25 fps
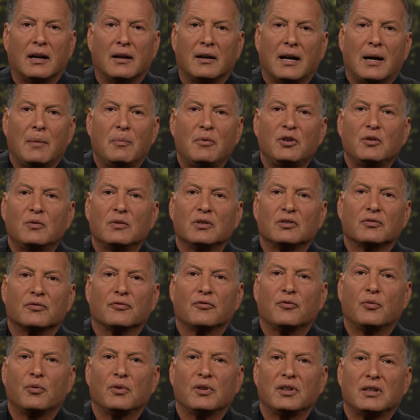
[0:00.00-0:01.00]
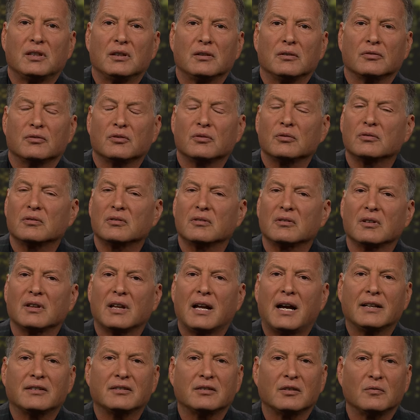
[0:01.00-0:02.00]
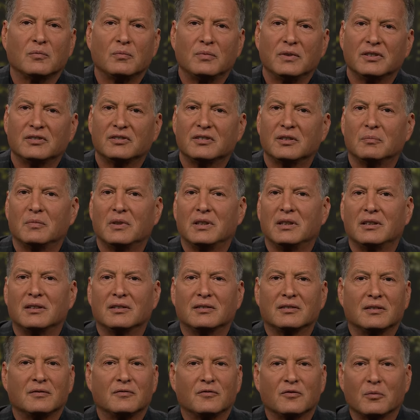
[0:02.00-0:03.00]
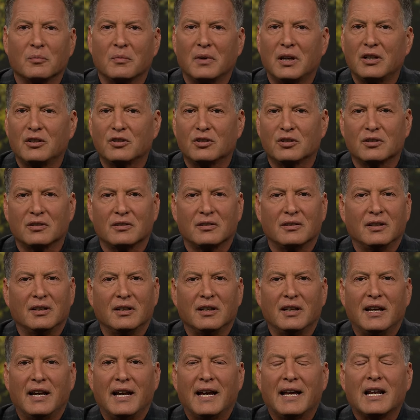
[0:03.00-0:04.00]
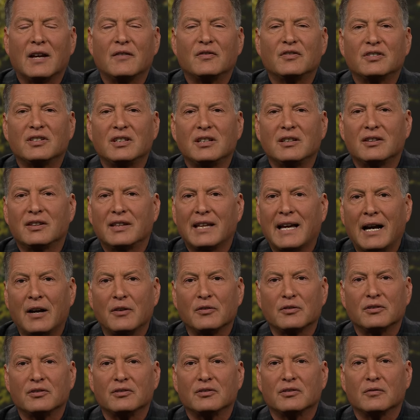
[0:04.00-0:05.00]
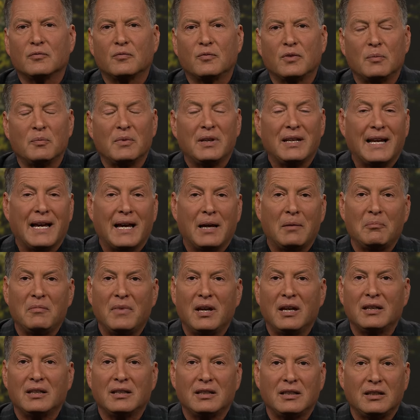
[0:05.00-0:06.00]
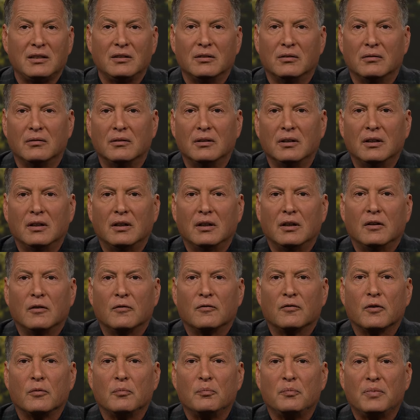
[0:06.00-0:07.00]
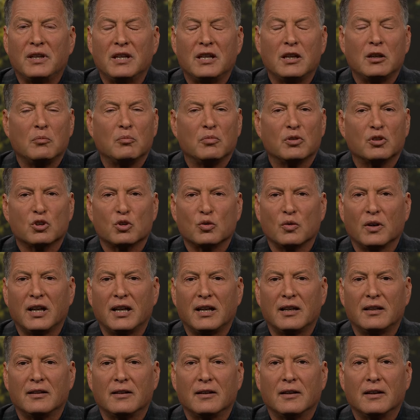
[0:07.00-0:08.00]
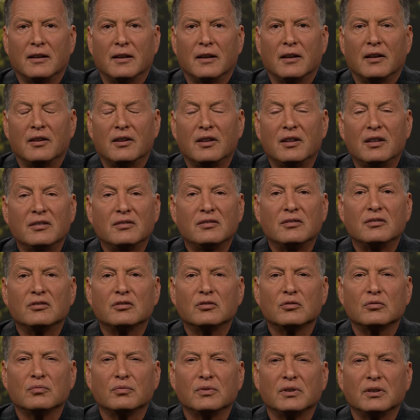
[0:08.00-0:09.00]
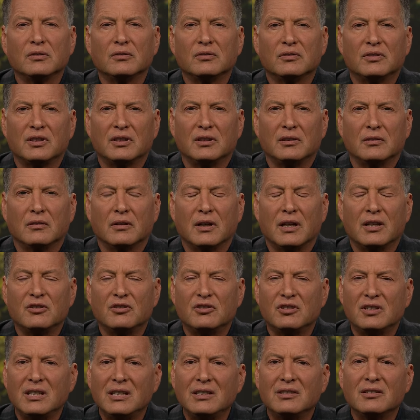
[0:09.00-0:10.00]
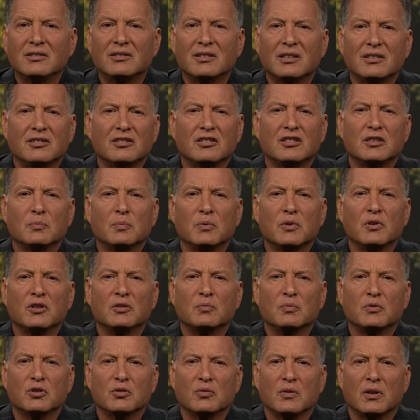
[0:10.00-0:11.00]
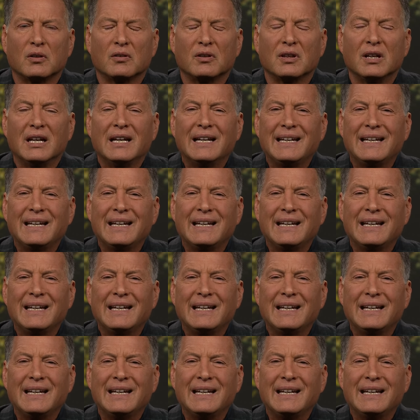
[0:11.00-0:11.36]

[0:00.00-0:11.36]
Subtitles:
I've been doing this for 40 years. There's lots of wisdom in this information. And I've seen thousands of women and men heal from being betrayed. This is a real deal. And Jesus has experienced betrayal.